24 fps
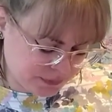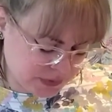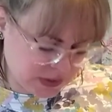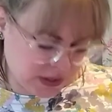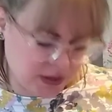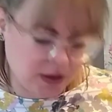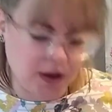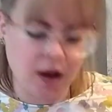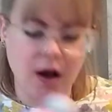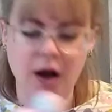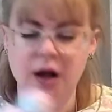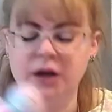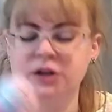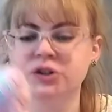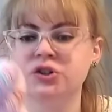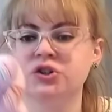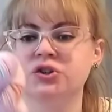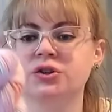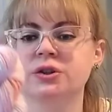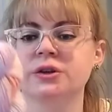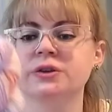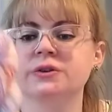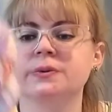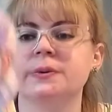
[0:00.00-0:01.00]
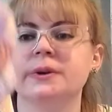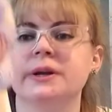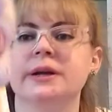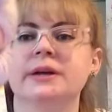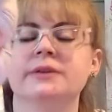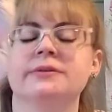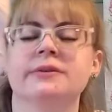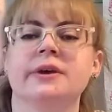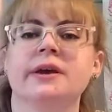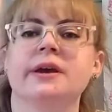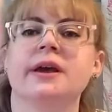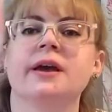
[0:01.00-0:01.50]
Gosh, this one
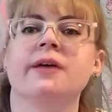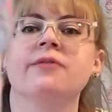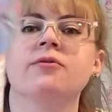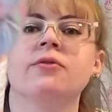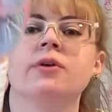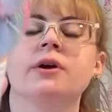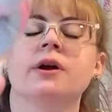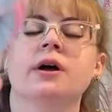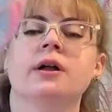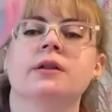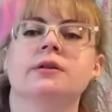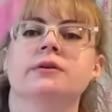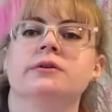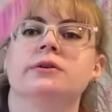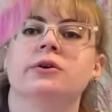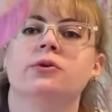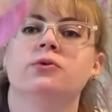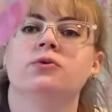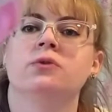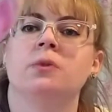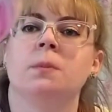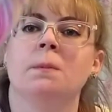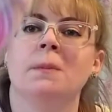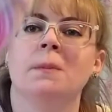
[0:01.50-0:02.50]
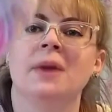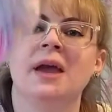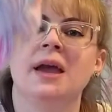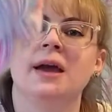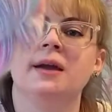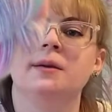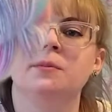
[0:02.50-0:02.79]
has like every color known to man